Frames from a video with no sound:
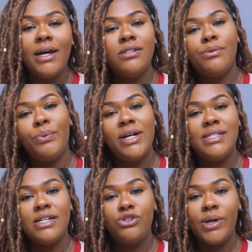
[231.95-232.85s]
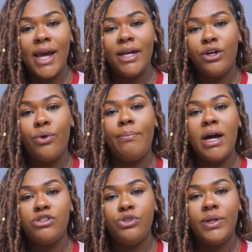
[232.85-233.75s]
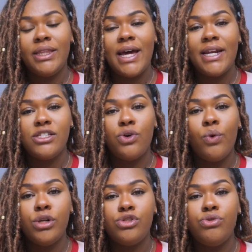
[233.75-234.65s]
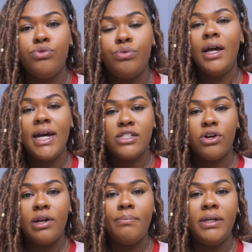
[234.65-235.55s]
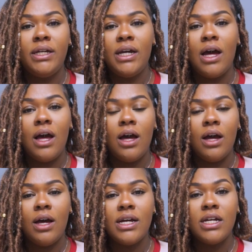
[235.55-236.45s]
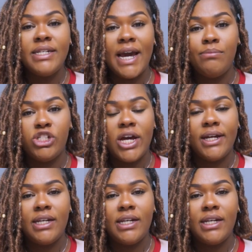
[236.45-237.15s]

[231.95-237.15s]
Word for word: And some ways that you can go about doing that is going to be NameCheckr.